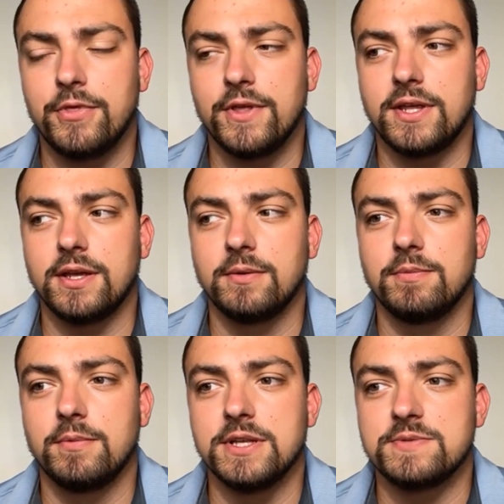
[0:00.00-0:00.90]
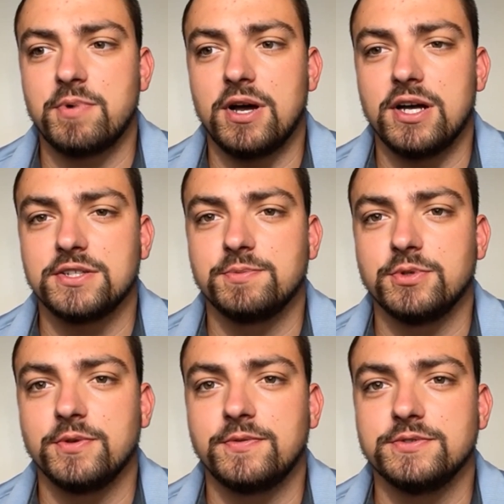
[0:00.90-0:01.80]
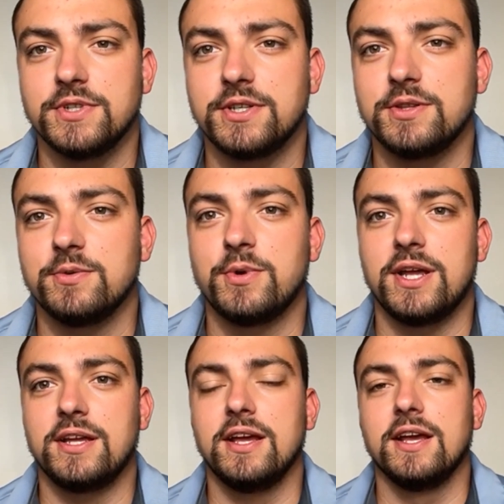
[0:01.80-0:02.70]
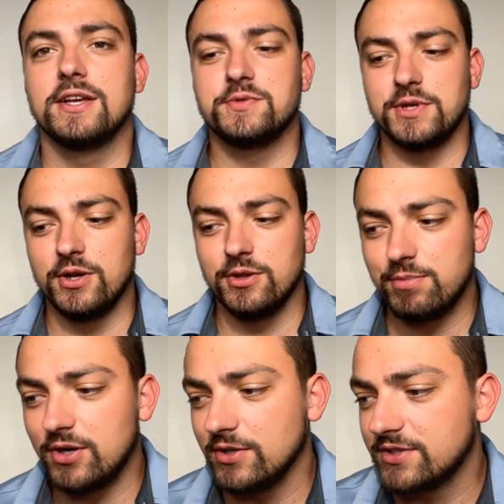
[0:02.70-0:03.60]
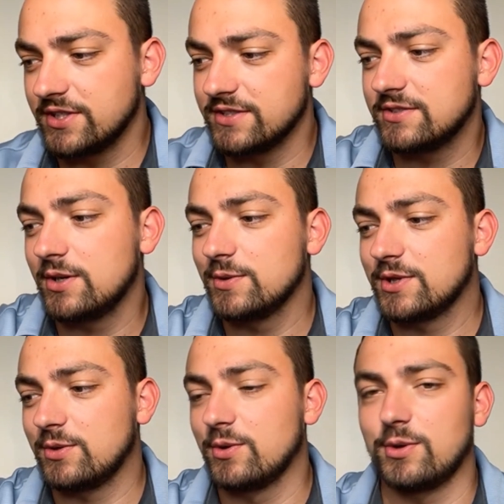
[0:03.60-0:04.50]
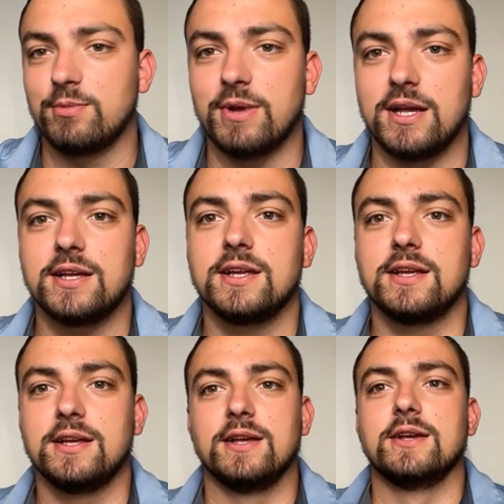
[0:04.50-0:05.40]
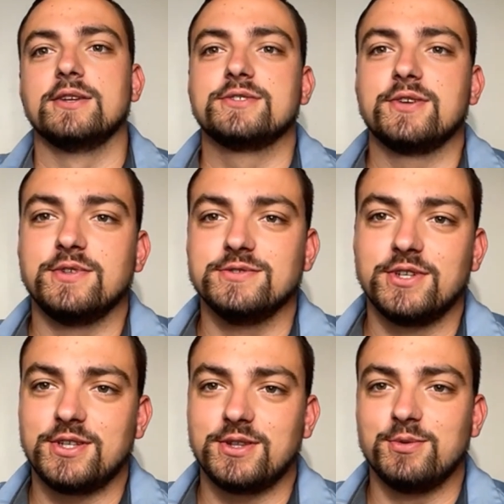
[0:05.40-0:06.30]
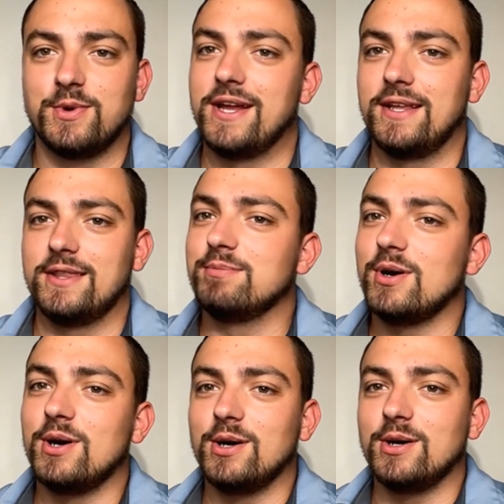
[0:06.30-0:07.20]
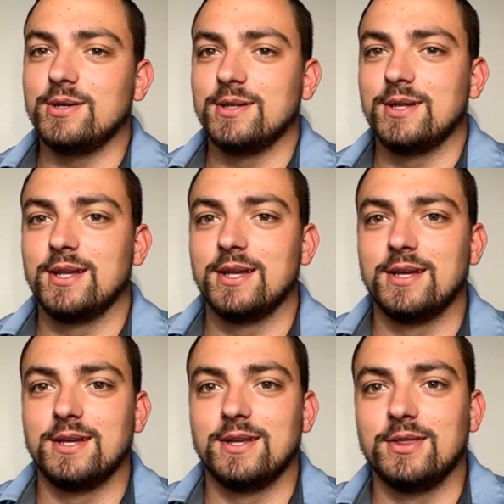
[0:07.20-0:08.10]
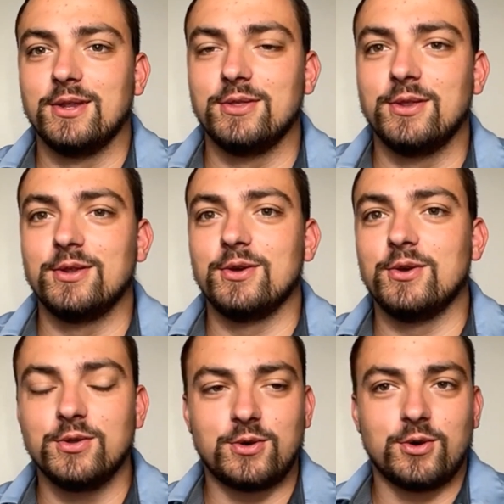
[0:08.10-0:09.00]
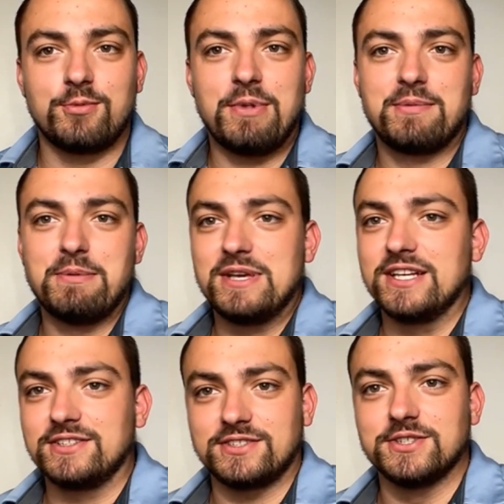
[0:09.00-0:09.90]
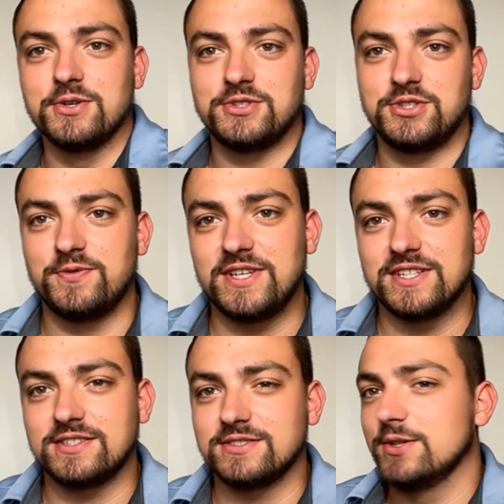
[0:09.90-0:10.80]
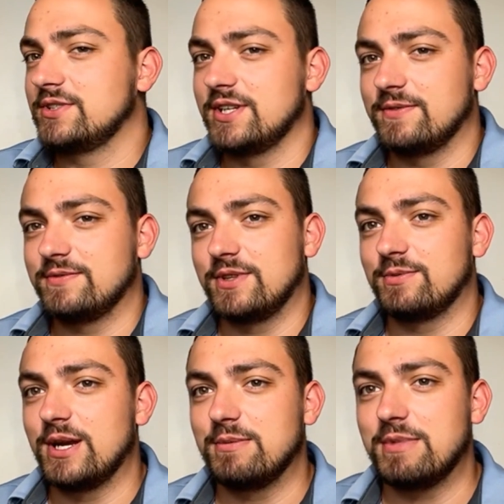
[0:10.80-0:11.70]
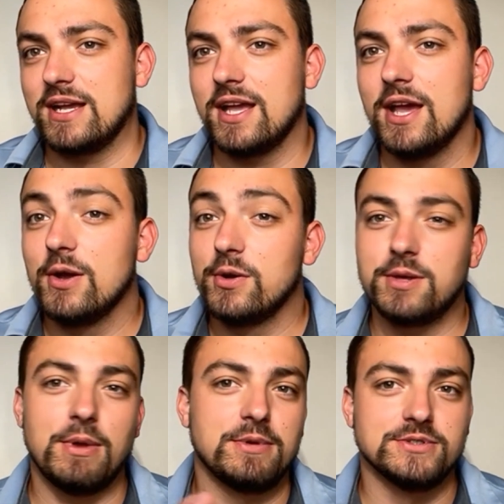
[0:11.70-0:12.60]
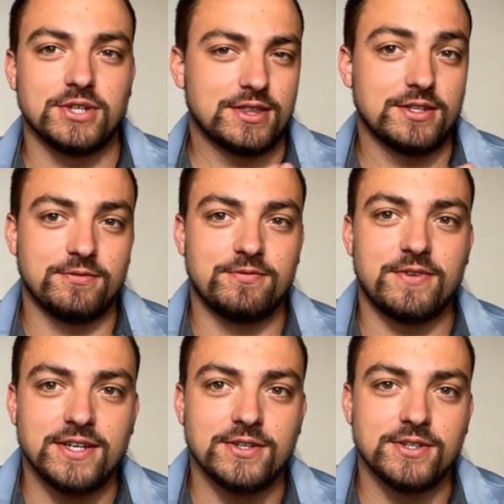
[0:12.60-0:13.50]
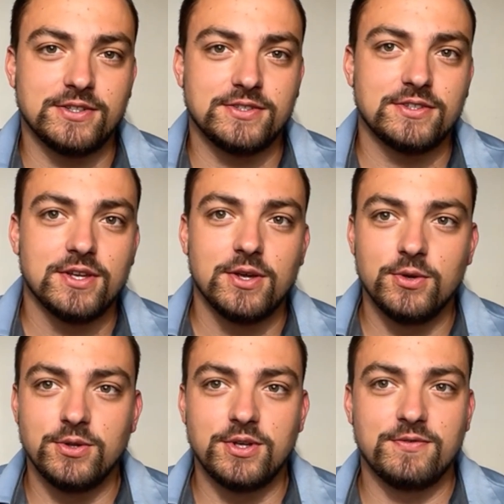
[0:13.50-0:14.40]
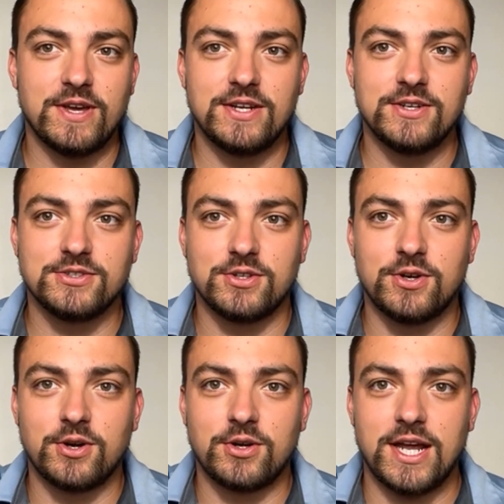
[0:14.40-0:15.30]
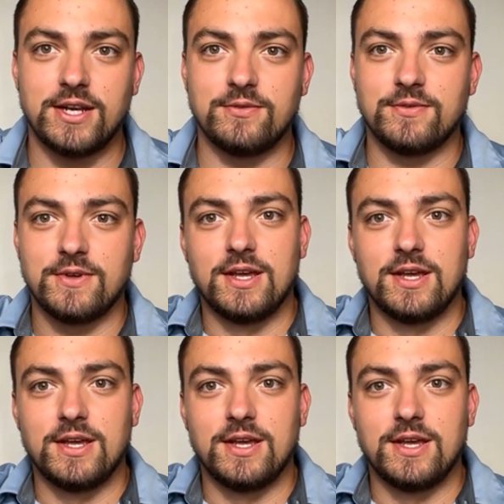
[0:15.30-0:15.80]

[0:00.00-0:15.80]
thinking it's possible if you look at the way, because we know the ball is going to start with the quarterback. So if we look at the way the ball, who the quarterback maybe gets close to, if he gets close enough to the running back, we can maybe look at the defenders, who the defenders are kind of